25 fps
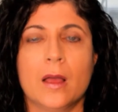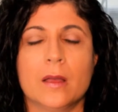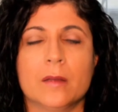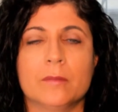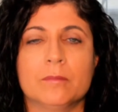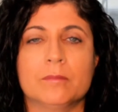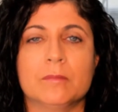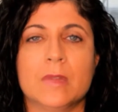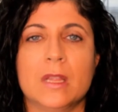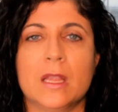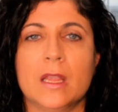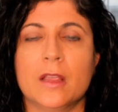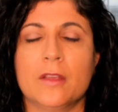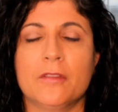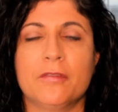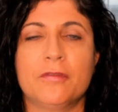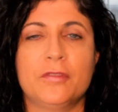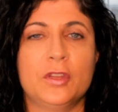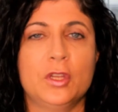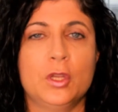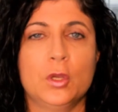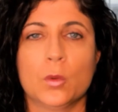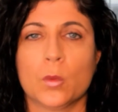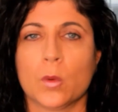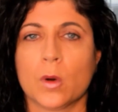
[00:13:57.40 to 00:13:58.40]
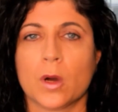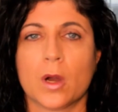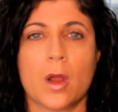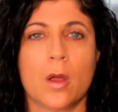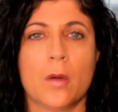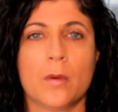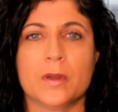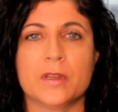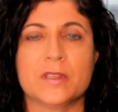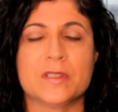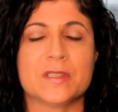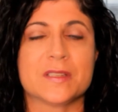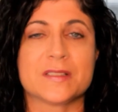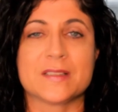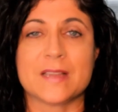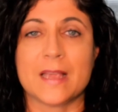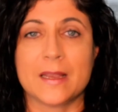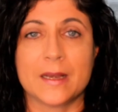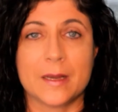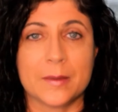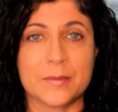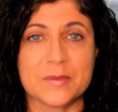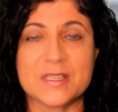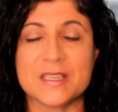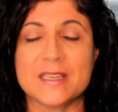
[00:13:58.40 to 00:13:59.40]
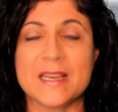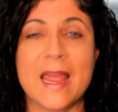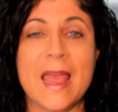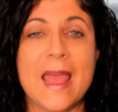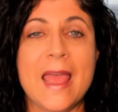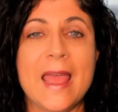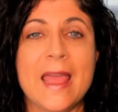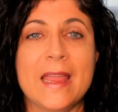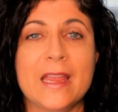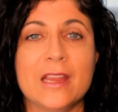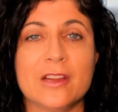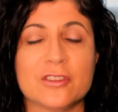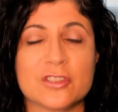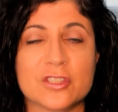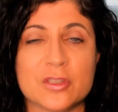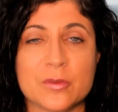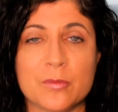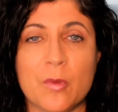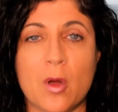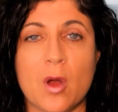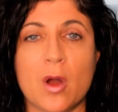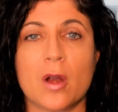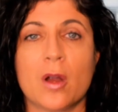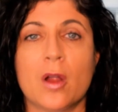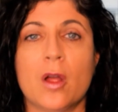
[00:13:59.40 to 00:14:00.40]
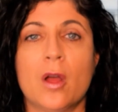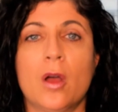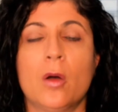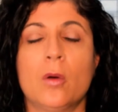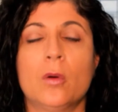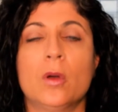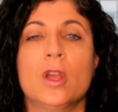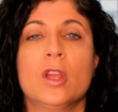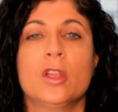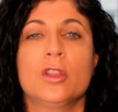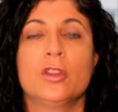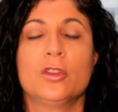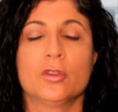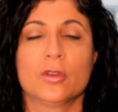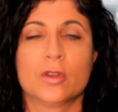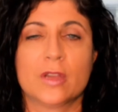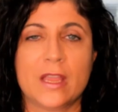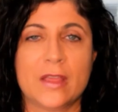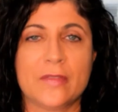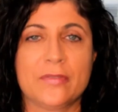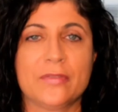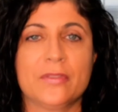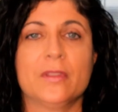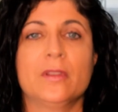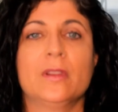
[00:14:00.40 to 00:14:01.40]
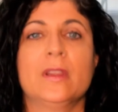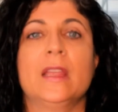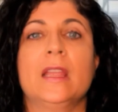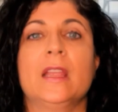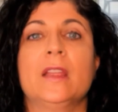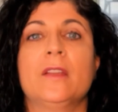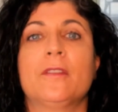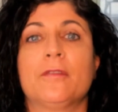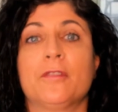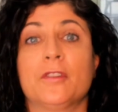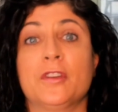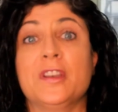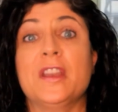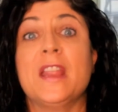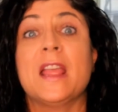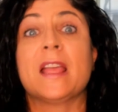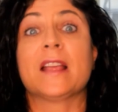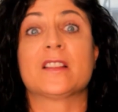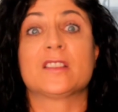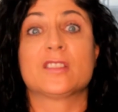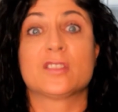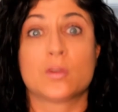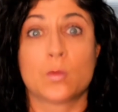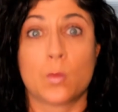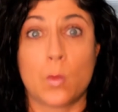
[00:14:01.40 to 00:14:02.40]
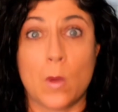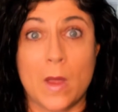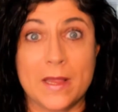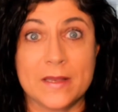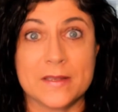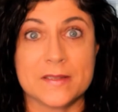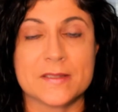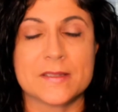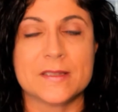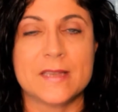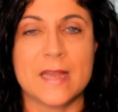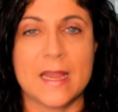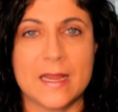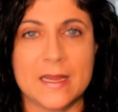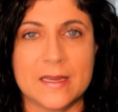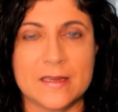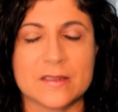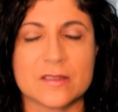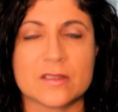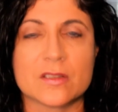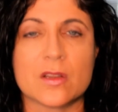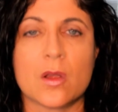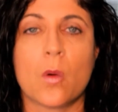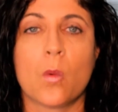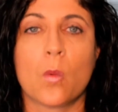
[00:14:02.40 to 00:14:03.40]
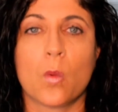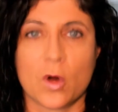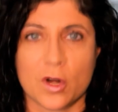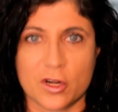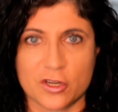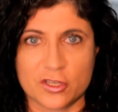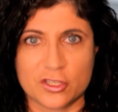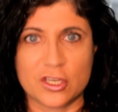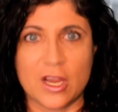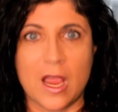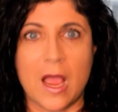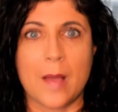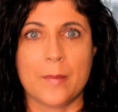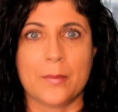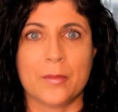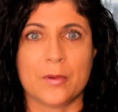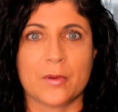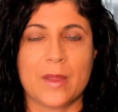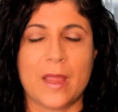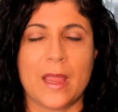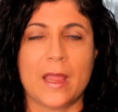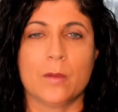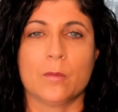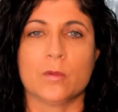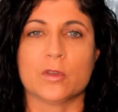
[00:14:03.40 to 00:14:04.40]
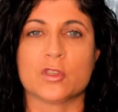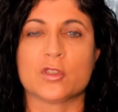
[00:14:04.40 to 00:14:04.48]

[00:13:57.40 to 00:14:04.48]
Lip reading: if you were going to sign up today or tomorrow, you'll get the link for next Wednesday's workshop, okay, which